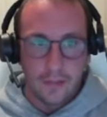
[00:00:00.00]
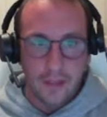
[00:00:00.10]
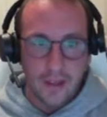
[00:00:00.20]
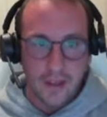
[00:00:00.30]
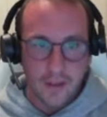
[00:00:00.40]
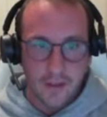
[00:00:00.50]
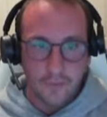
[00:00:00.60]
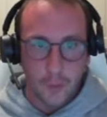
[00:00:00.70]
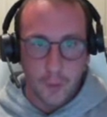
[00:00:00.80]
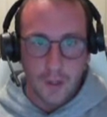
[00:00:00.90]
these
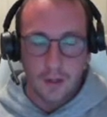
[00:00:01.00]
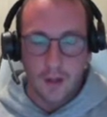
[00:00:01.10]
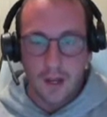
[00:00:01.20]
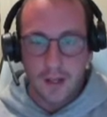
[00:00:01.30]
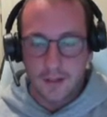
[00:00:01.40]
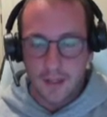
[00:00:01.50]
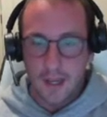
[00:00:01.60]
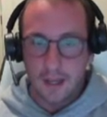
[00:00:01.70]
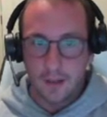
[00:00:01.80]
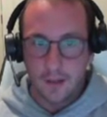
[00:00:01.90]
three lines
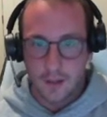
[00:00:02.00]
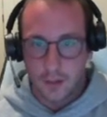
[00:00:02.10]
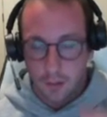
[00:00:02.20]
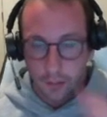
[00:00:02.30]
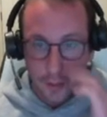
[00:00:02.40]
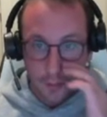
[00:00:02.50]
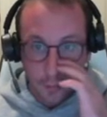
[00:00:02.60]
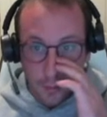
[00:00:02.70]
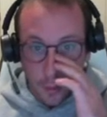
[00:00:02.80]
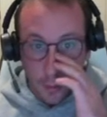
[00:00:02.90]
in the description
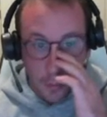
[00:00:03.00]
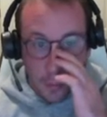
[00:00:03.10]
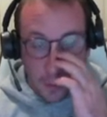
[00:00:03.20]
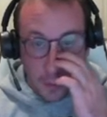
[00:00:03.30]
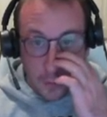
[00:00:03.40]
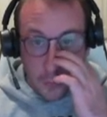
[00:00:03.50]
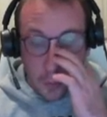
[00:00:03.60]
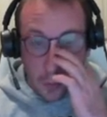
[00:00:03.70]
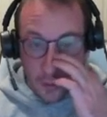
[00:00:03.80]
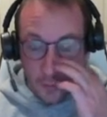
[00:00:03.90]
below. So
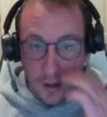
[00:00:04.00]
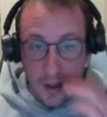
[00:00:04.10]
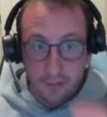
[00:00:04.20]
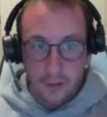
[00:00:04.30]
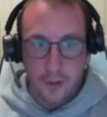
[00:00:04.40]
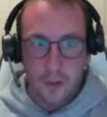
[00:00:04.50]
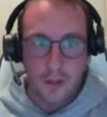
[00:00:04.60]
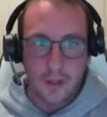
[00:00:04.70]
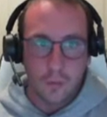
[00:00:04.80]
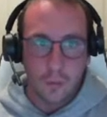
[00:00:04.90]
all you'd have to do
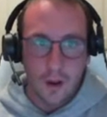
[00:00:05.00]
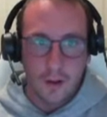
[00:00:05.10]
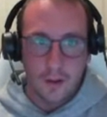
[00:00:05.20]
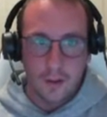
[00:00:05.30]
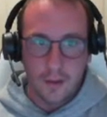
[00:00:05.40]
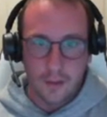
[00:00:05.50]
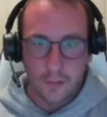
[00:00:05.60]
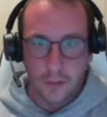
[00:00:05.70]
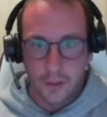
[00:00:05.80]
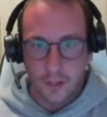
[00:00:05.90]
is run this
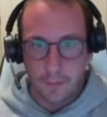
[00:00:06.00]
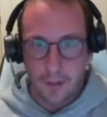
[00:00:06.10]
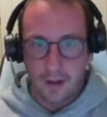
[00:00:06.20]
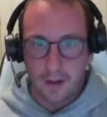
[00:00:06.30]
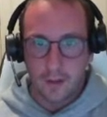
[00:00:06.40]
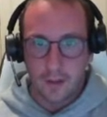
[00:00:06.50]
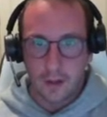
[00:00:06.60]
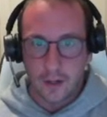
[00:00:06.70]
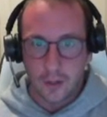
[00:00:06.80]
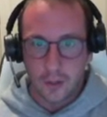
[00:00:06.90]
first command here that
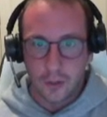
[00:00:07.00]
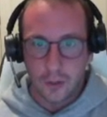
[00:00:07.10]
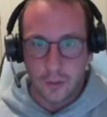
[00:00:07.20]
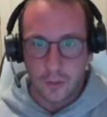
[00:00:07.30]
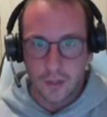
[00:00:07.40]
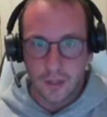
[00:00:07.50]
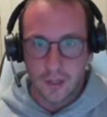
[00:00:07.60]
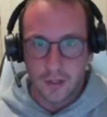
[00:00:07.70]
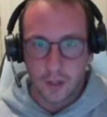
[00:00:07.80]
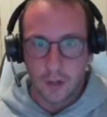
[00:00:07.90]
I showed you with the
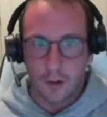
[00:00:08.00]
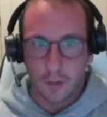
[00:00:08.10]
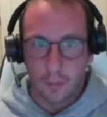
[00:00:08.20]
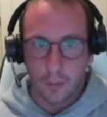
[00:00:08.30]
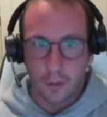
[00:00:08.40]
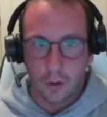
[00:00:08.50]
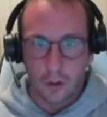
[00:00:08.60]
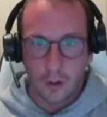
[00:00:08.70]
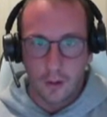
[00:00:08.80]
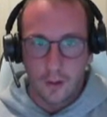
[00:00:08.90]
security
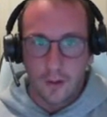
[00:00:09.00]
protocol.